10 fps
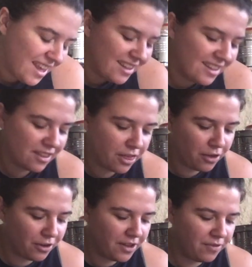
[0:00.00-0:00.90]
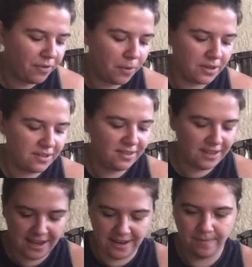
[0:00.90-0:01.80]
It's a
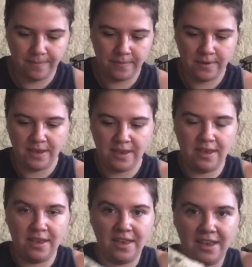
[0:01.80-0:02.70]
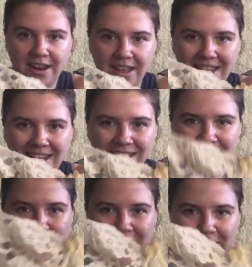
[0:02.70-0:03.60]
34C, and I think it's
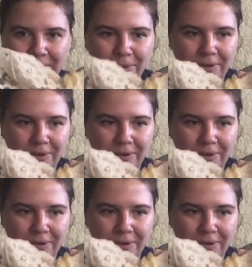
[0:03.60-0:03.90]
cute.